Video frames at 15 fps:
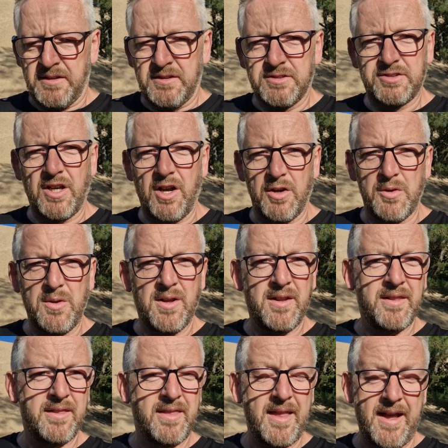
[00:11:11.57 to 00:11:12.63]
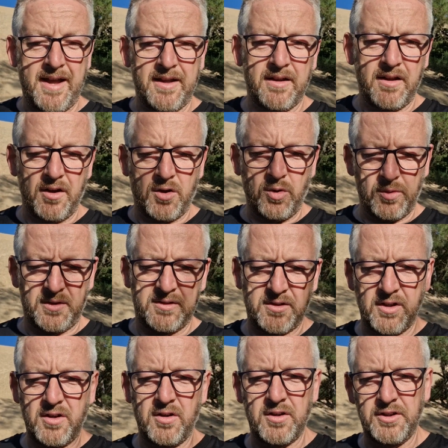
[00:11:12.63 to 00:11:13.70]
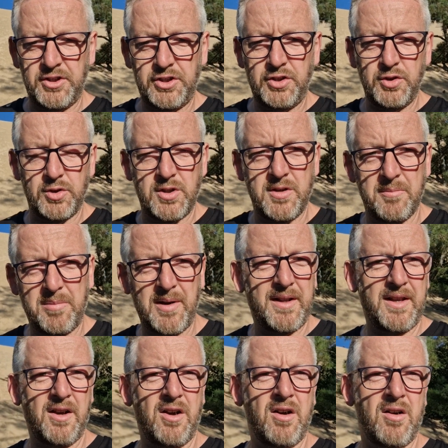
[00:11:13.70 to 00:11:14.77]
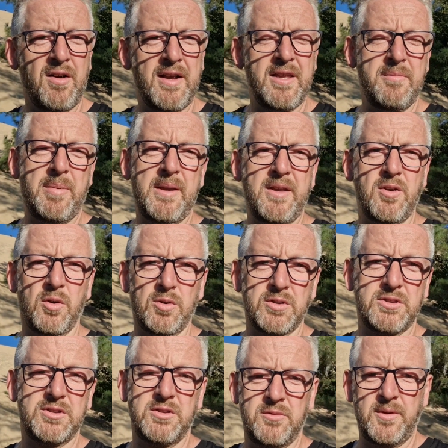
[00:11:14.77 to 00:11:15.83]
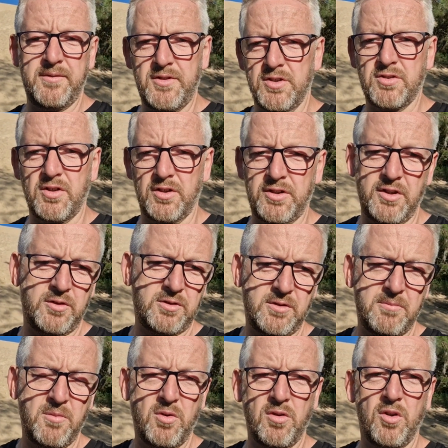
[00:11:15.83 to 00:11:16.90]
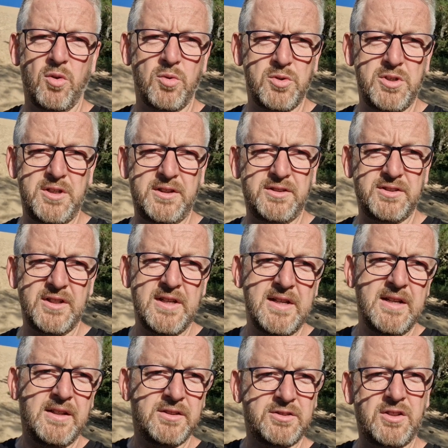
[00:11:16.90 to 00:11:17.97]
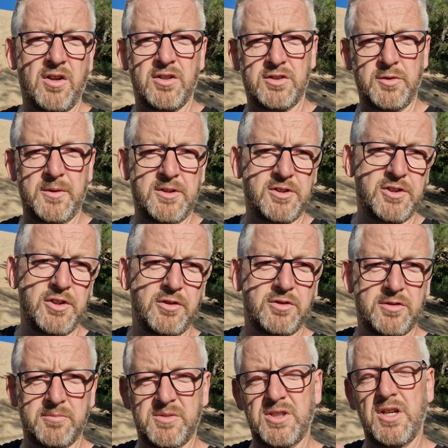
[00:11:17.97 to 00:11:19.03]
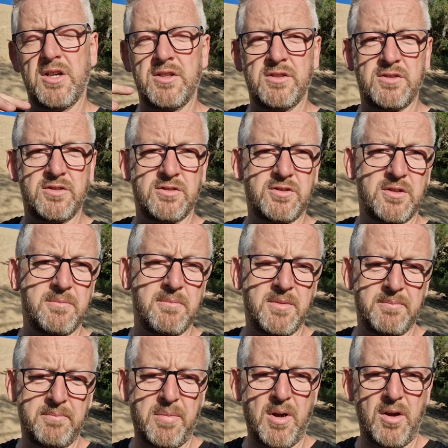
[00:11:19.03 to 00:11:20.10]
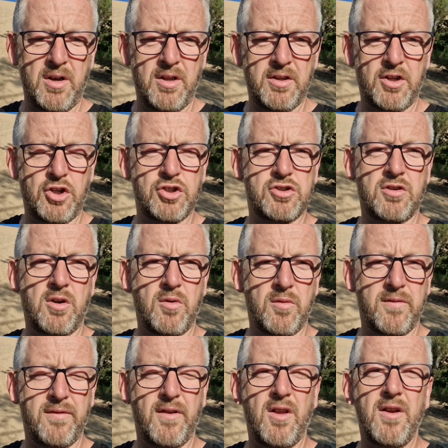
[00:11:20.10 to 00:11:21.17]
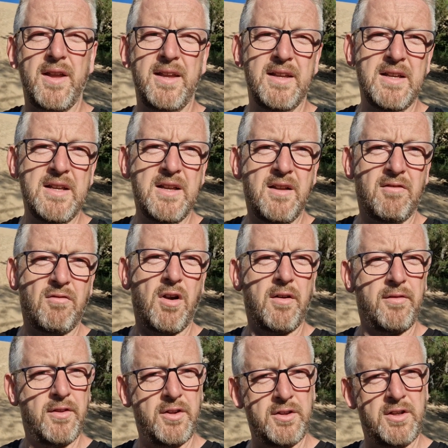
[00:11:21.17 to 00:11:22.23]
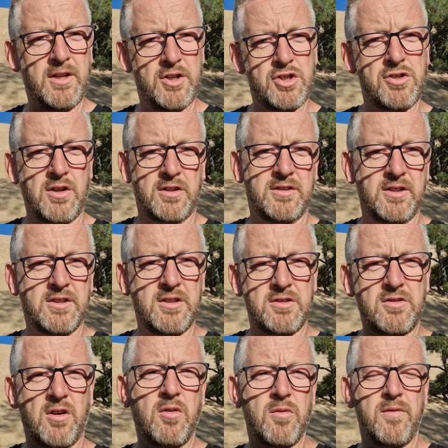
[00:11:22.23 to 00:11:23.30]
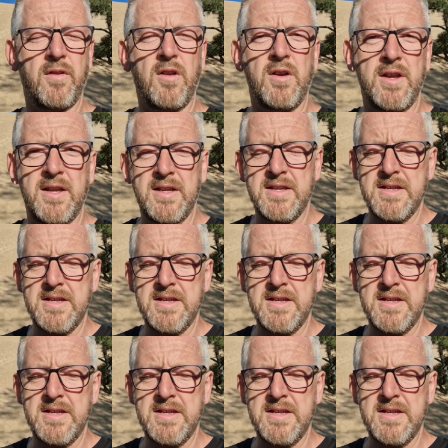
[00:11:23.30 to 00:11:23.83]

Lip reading: So that, according to the guys, should complete our EP course. We've just got to do some more launches, start to introduce some turns and some pilot controlled flight rather than instructed controlled flight.